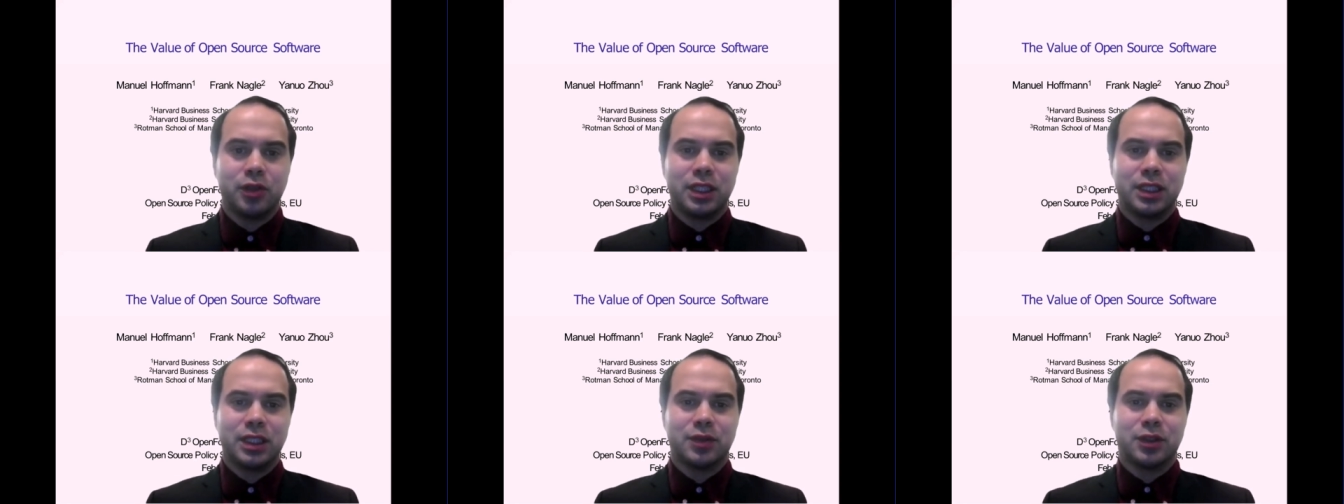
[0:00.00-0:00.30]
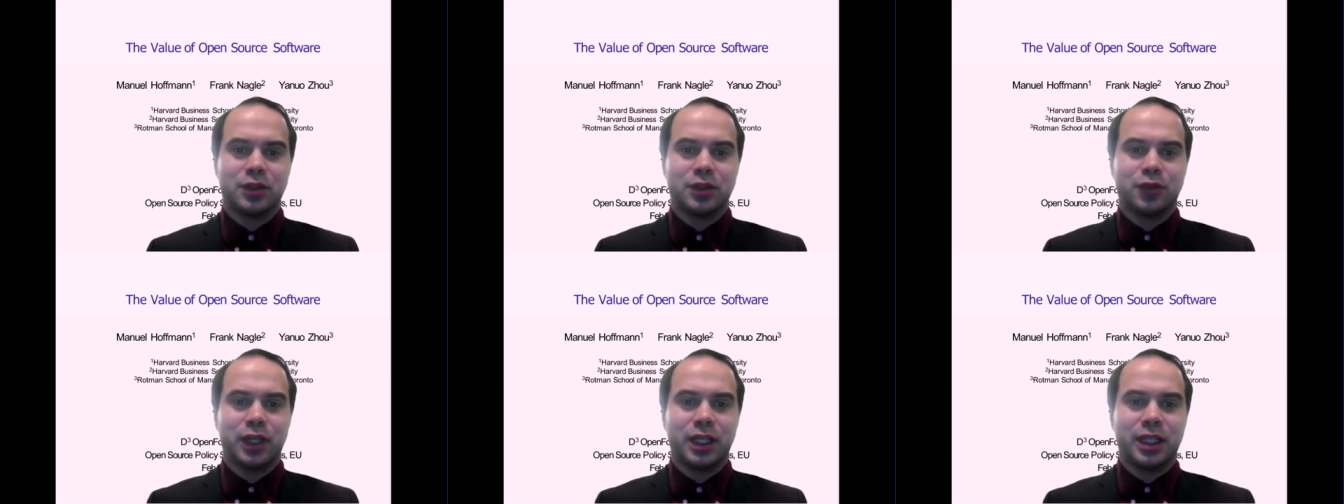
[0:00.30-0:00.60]

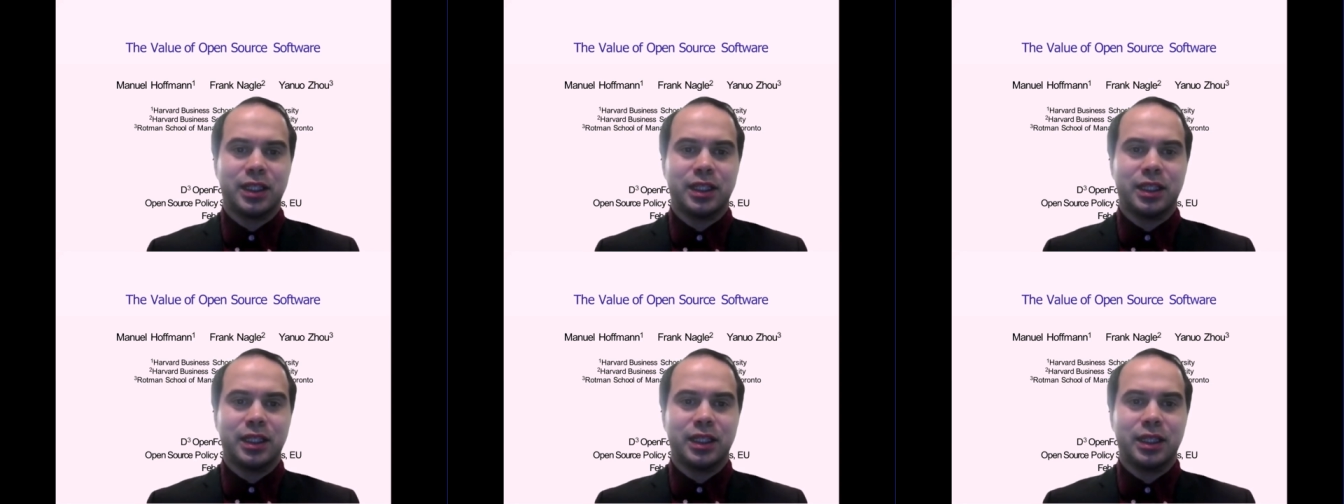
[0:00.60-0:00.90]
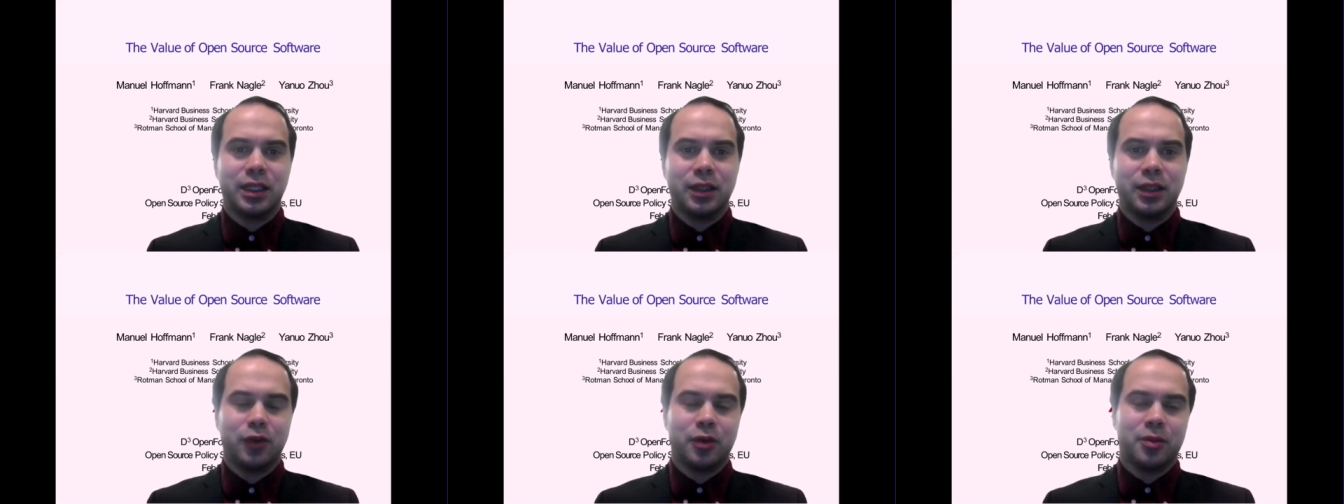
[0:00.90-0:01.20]
together with Frank
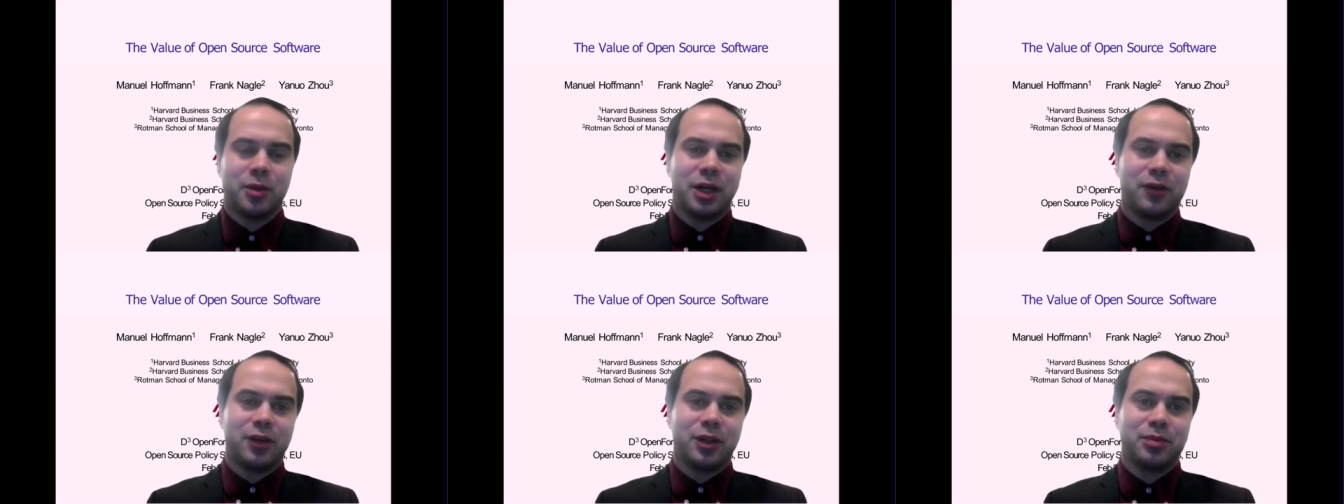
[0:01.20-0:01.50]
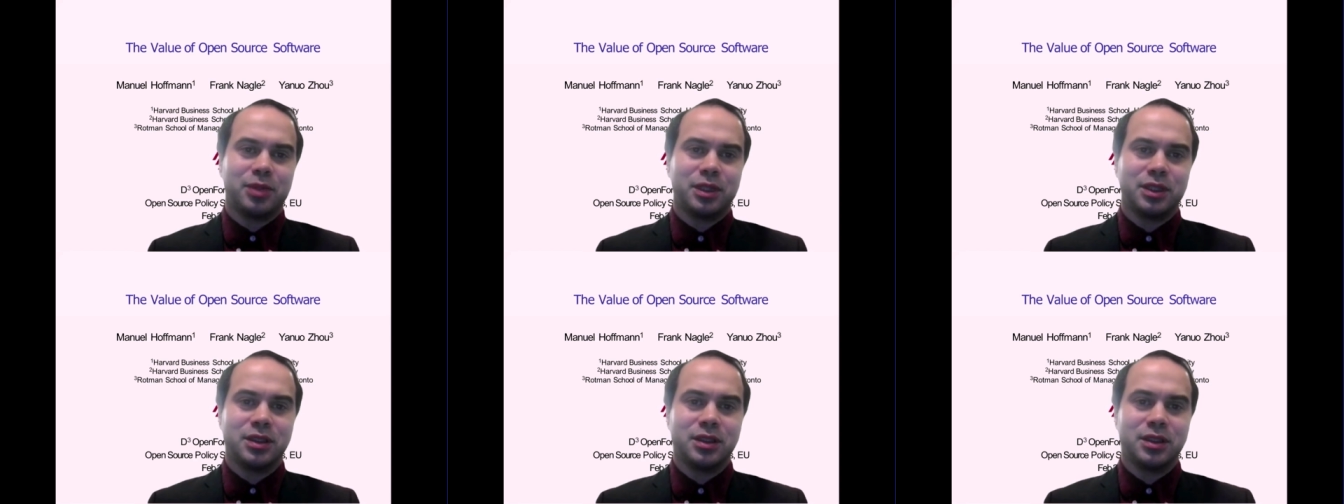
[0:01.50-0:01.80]
Nagle from
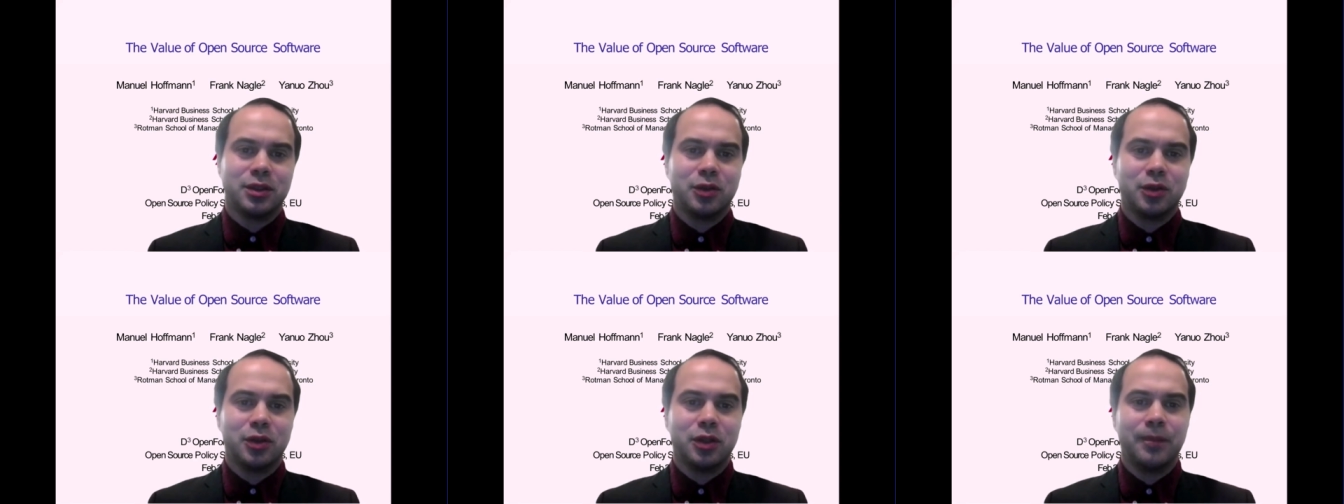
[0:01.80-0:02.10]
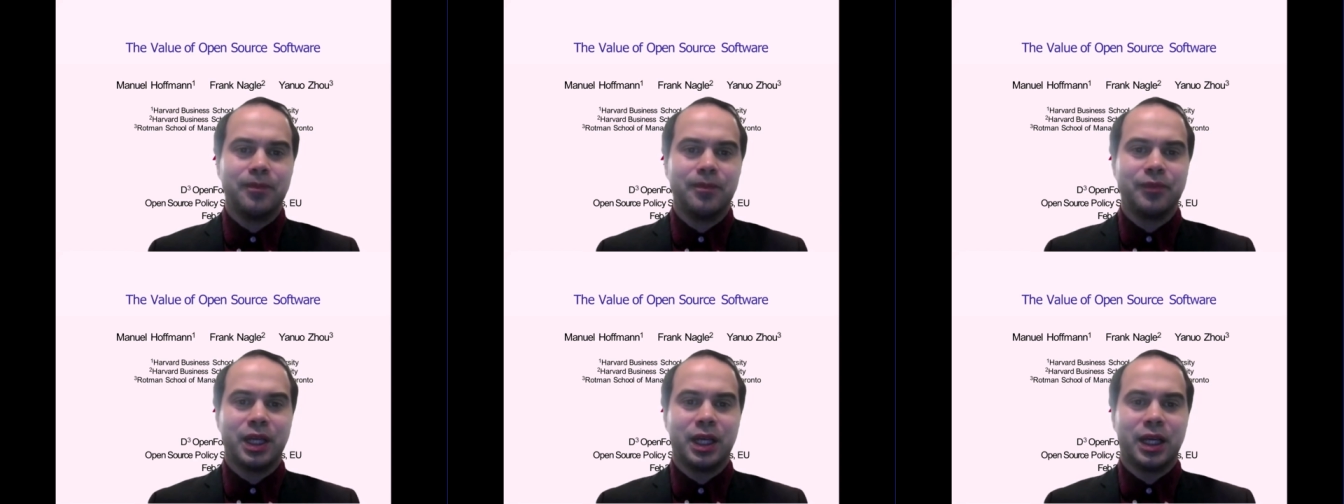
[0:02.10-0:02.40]
Harvard Business
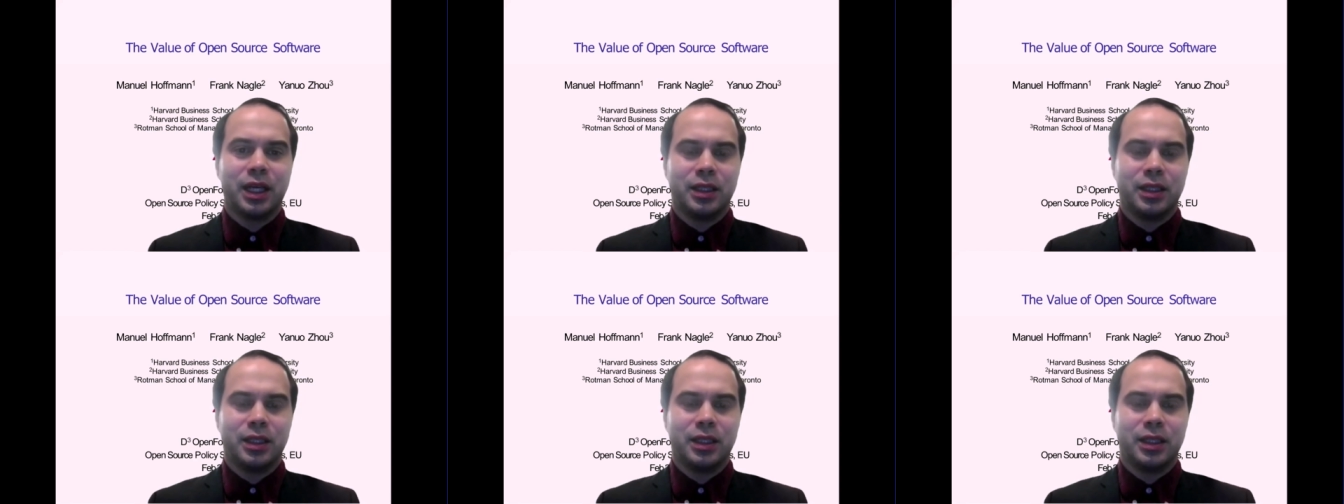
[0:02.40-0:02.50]
School